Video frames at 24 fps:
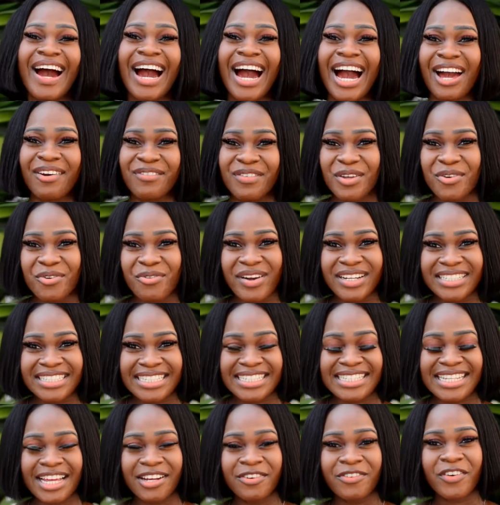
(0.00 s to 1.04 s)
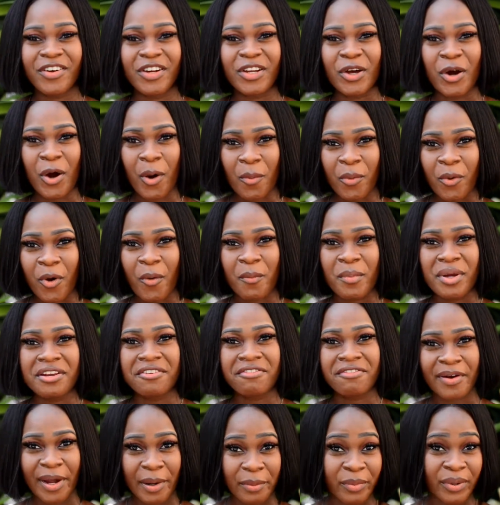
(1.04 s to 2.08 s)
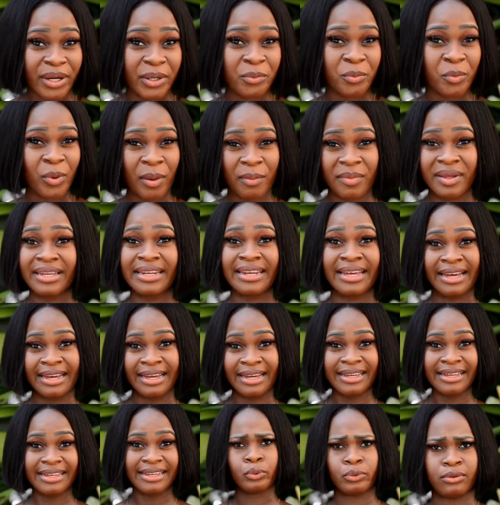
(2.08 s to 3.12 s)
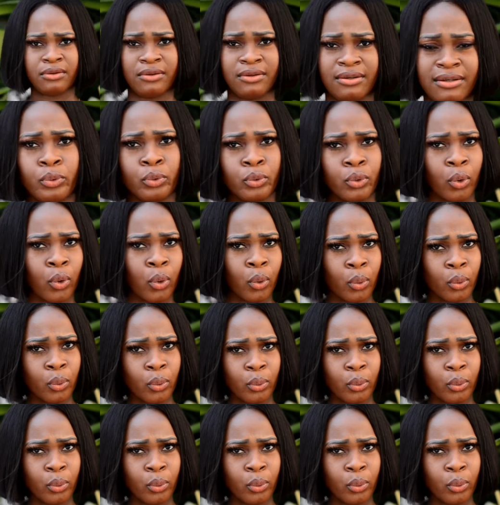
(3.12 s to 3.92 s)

Have you registered for the upcoming Fibroid webinar? No?